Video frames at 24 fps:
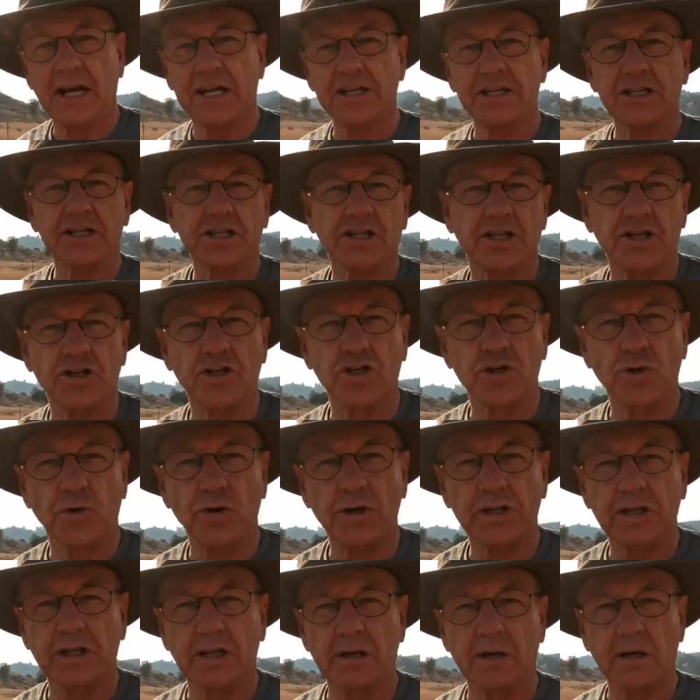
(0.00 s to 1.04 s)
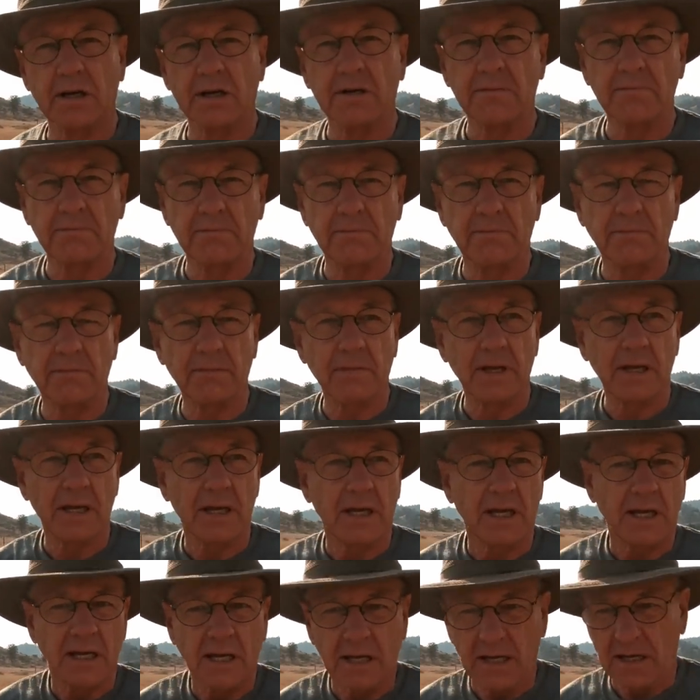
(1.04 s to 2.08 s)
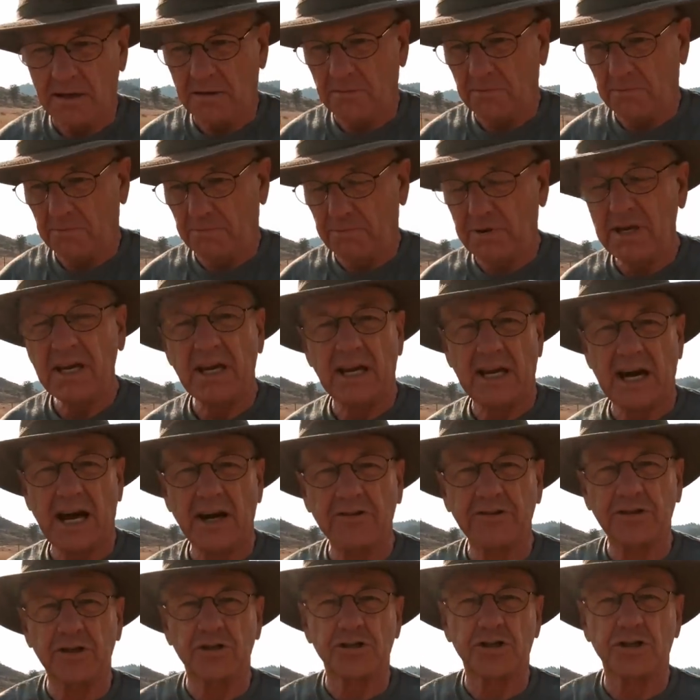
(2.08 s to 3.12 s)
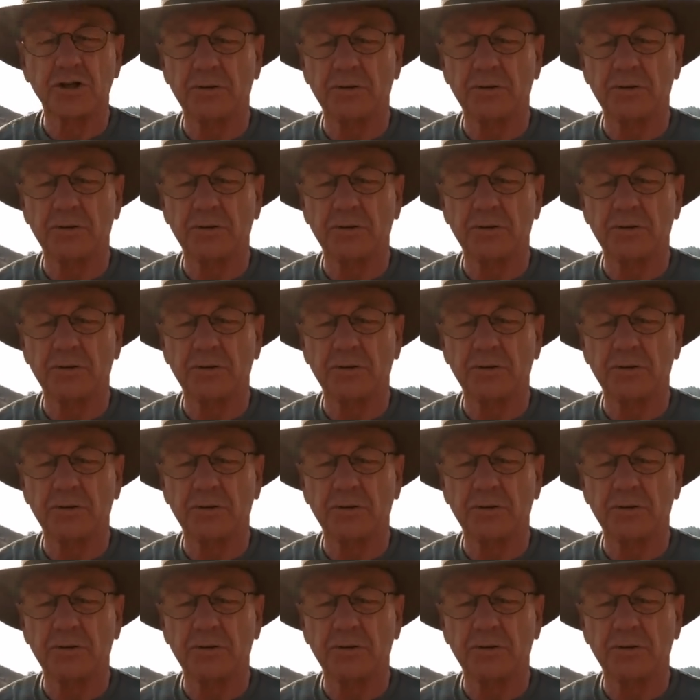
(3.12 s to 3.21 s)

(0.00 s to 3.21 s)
I just enjoyed the being out there